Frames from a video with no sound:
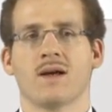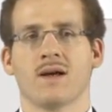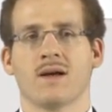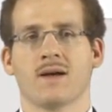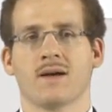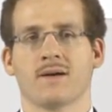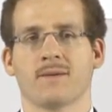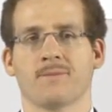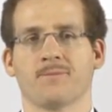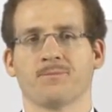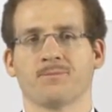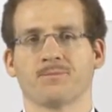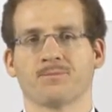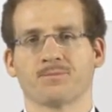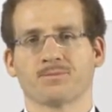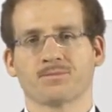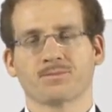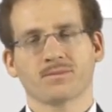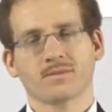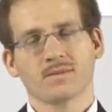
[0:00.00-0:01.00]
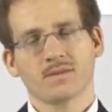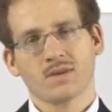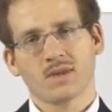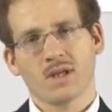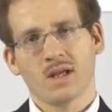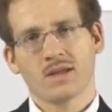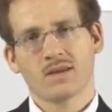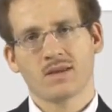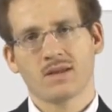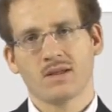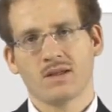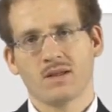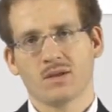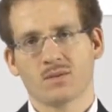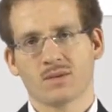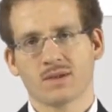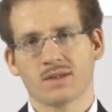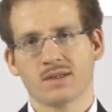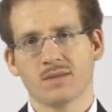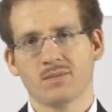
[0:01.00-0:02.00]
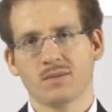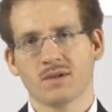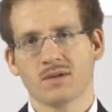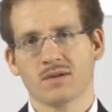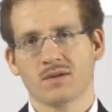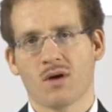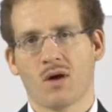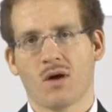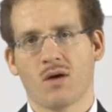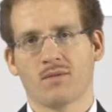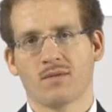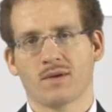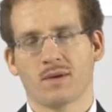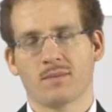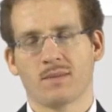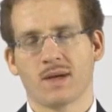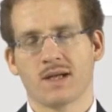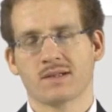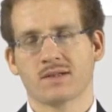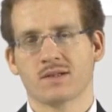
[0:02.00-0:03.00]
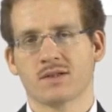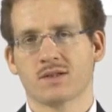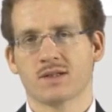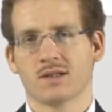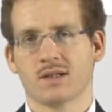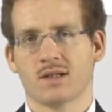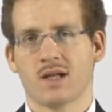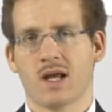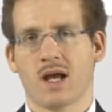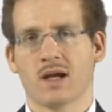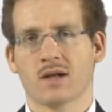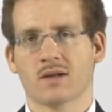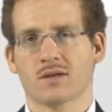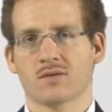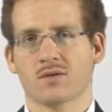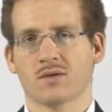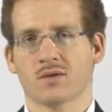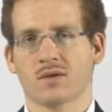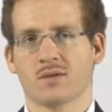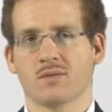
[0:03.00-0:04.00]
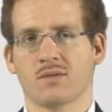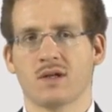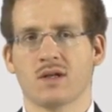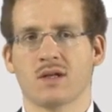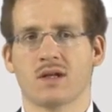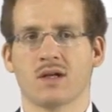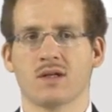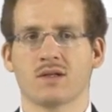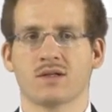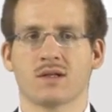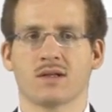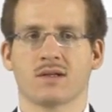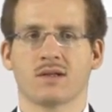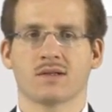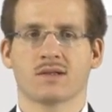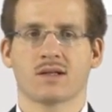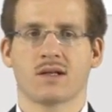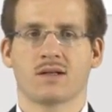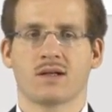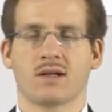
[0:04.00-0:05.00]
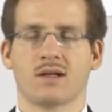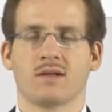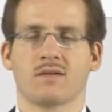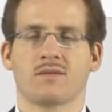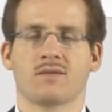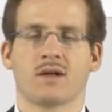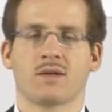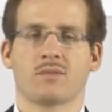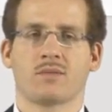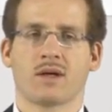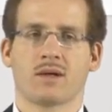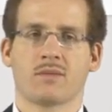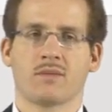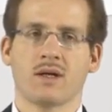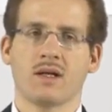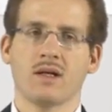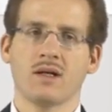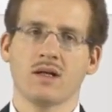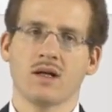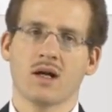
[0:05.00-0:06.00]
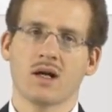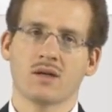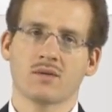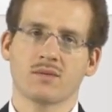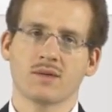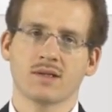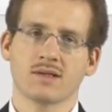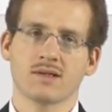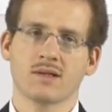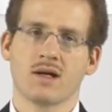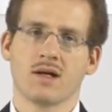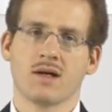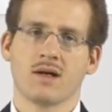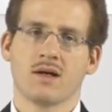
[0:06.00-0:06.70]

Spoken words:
The recipient of a message in actor communication is identified by a mailing address.